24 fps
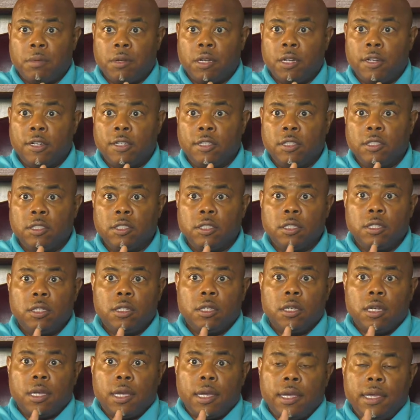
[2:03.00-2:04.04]
guns
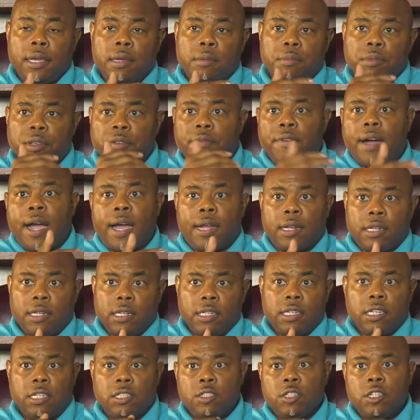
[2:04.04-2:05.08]
and be violent
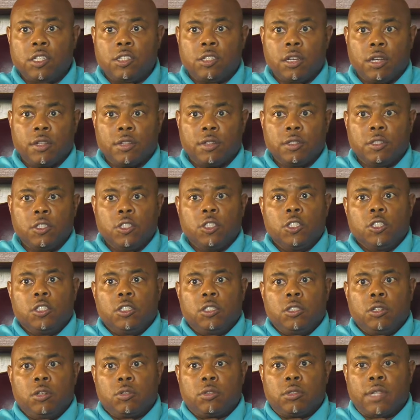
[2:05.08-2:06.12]
against each other.
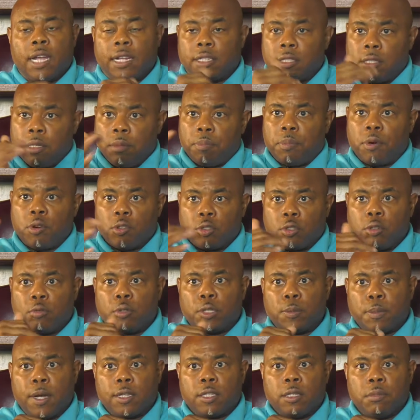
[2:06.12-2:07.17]
That's a personal
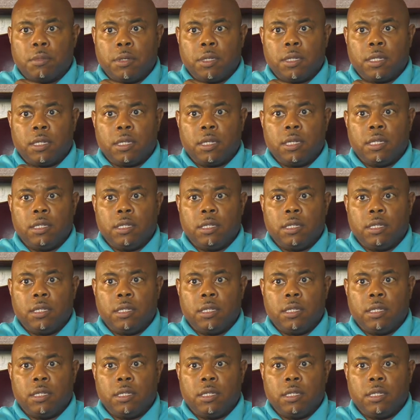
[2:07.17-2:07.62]
responsibility.